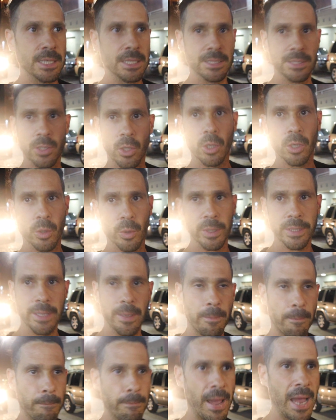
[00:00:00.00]
It's already
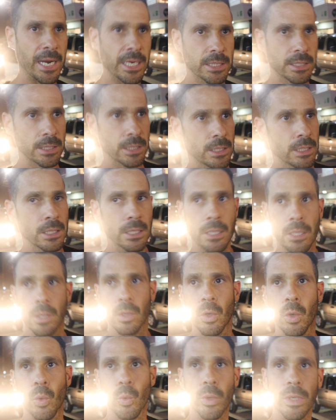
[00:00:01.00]
packed
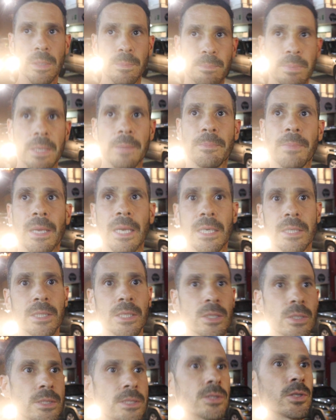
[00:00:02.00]
with people.
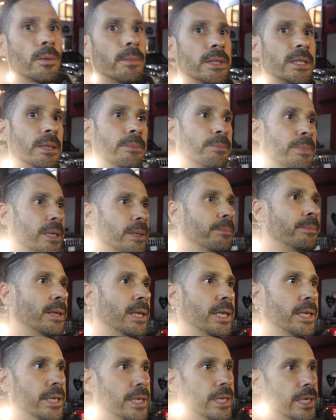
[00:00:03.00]
There are so many
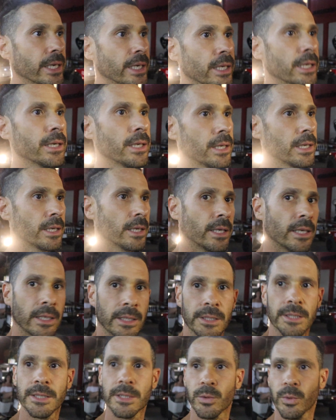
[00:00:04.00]
people here.
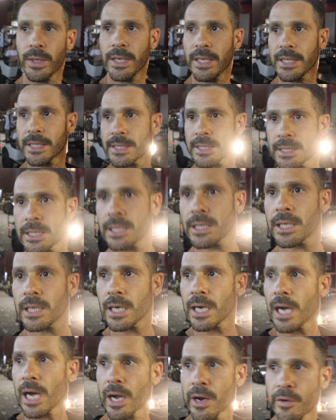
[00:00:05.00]
Streets
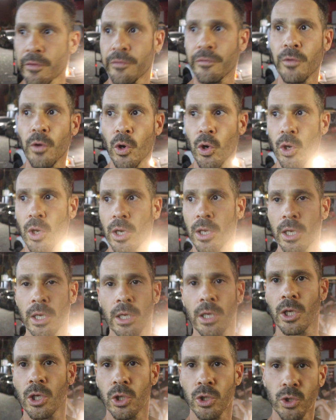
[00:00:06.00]
are full.
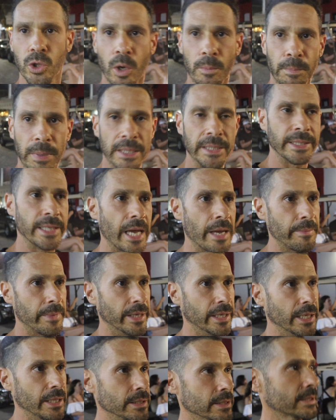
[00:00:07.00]
No
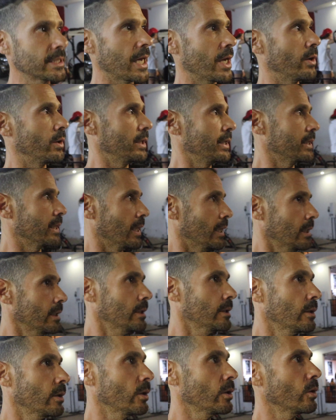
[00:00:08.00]
pandemic in Sayolita.
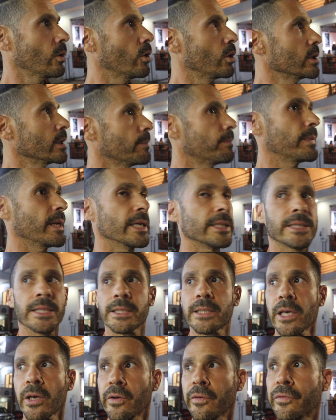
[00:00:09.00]
All the places
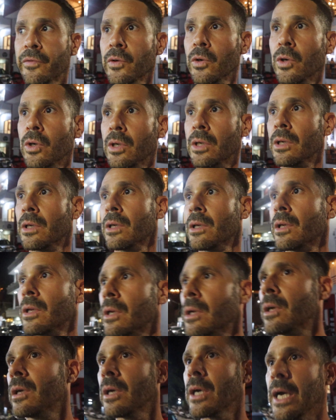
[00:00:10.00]
are full.
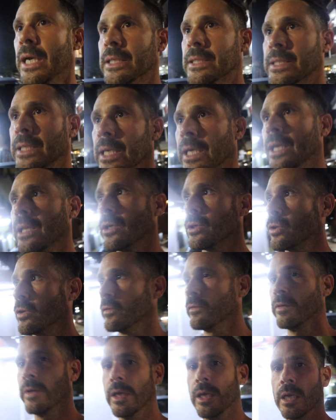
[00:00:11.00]
I see a lot
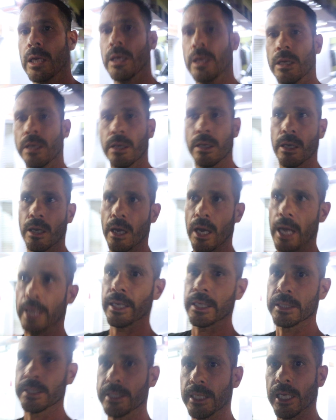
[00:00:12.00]
of I
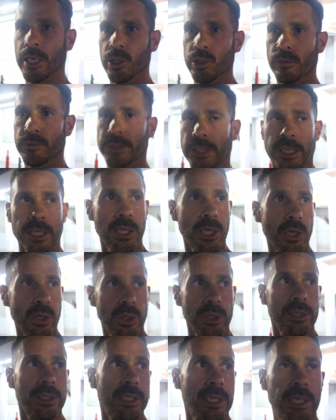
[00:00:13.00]
can see a lot of
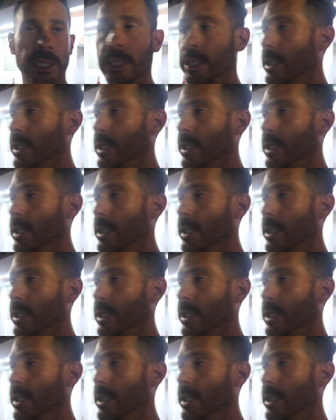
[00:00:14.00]
security.